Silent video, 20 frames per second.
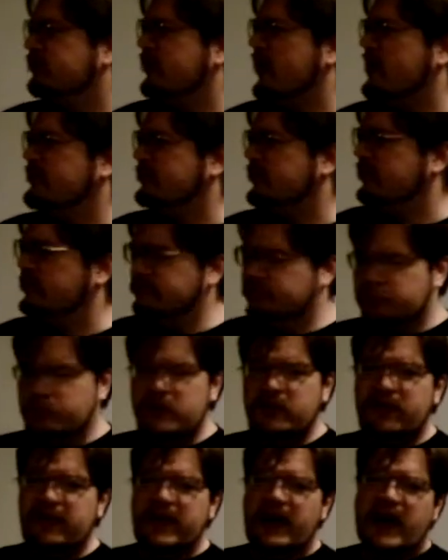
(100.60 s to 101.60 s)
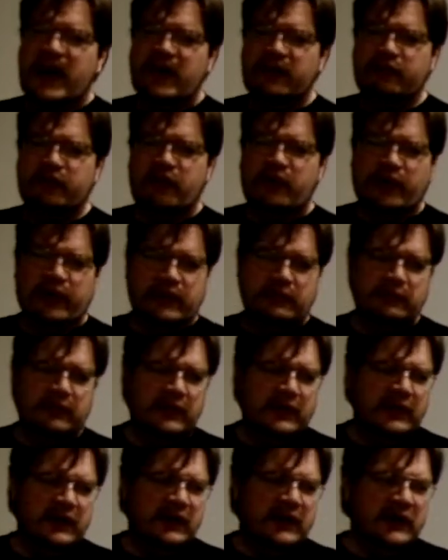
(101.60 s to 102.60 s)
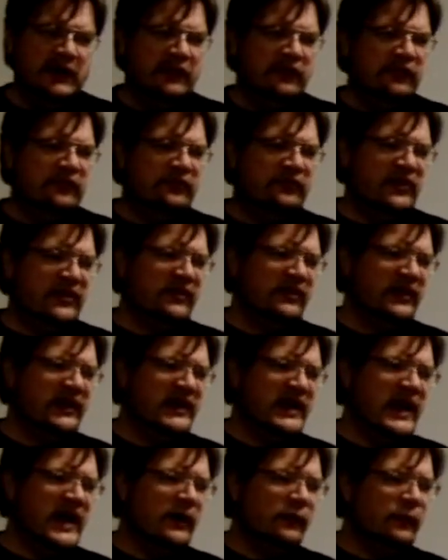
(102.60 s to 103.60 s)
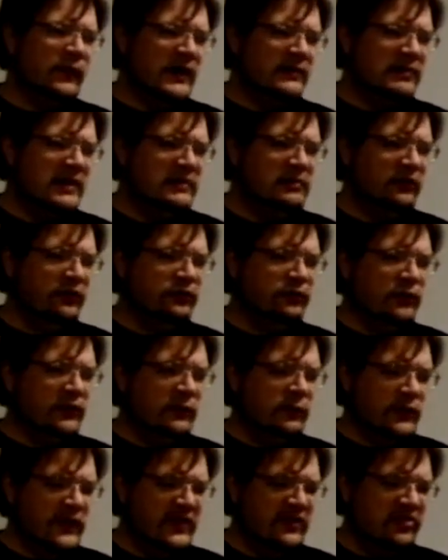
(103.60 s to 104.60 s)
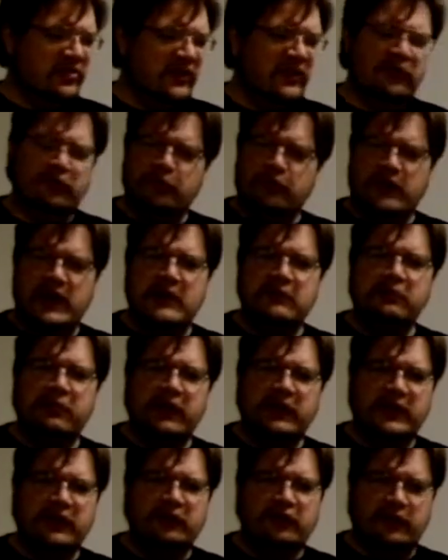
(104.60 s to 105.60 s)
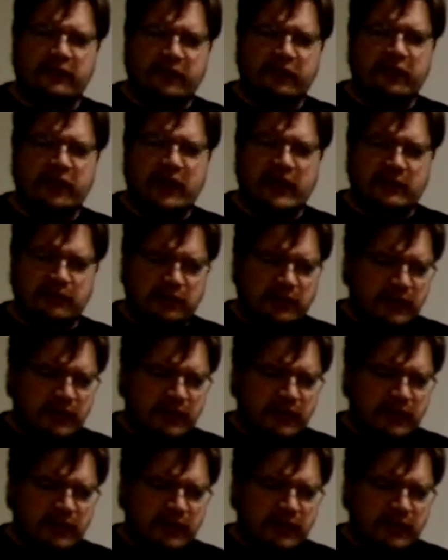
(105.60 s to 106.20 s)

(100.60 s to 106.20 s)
have a really hard time figuring out why people are doing weird things with their bodies all the time.